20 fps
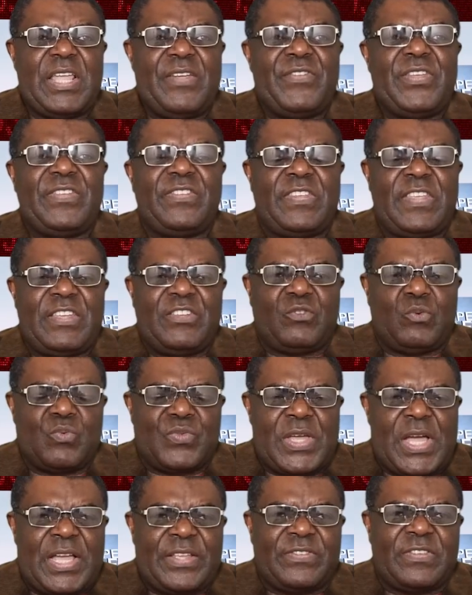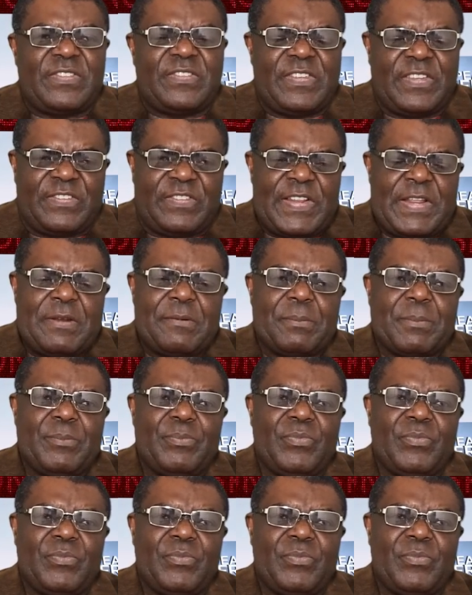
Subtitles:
even since 2016,